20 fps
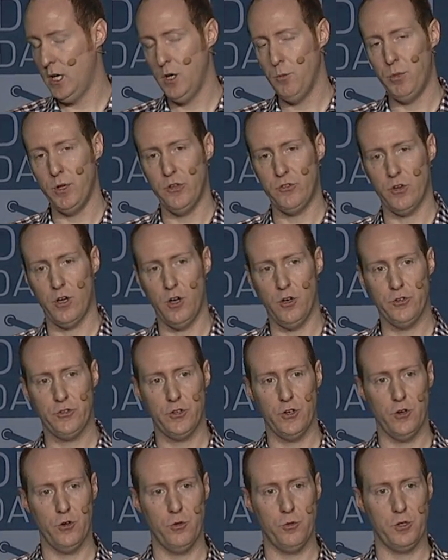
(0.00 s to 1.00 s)
but it's
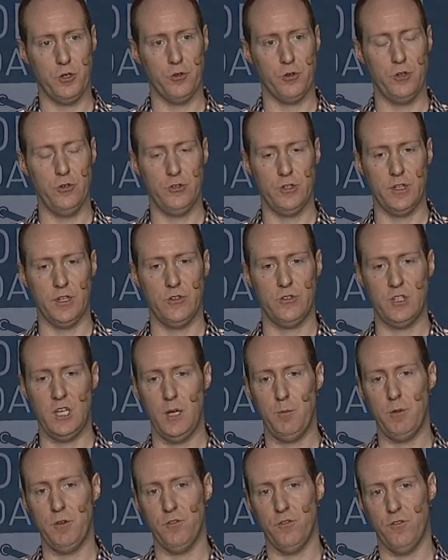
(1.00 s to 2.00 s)
also, you're using the
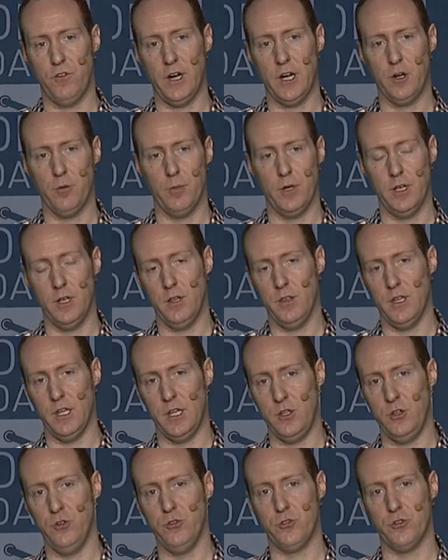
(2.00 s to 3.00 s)
same environment that
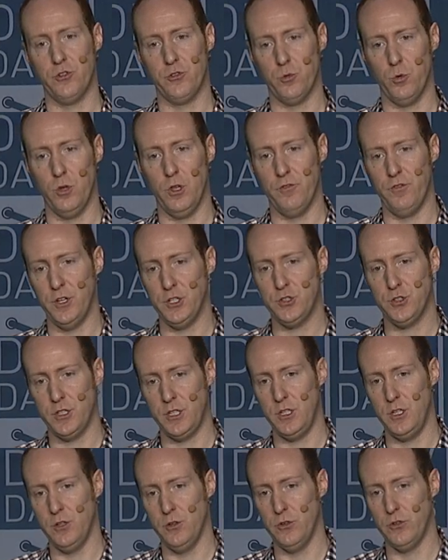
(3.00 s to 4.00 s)
users will eventually
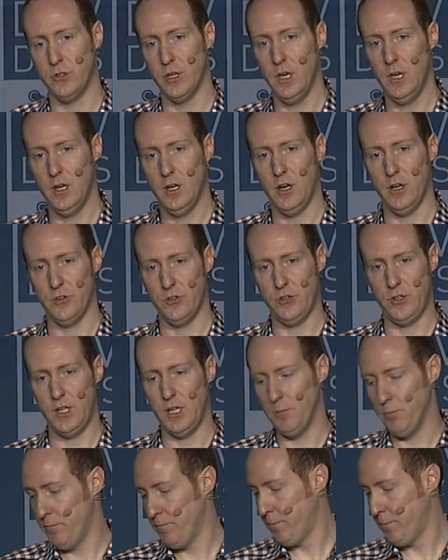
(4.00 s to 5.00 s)
use on Steam.